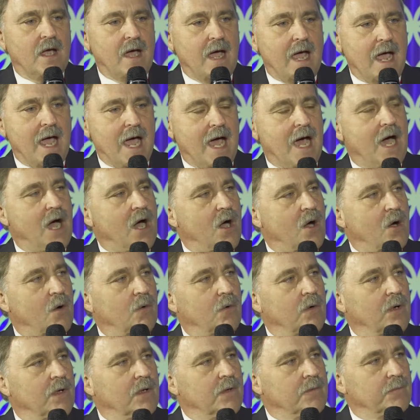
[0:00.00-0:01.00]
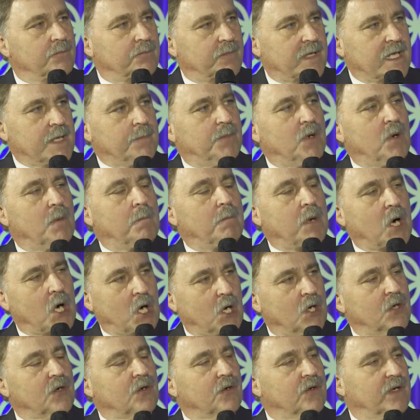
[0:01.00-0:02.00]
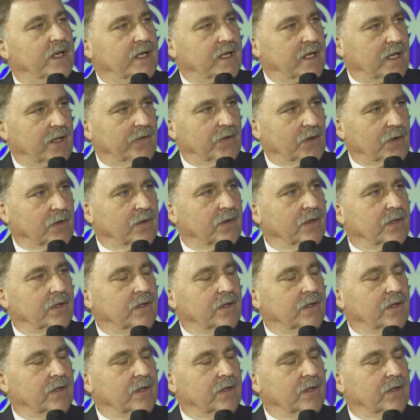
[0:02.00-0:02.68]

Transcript: how people partner together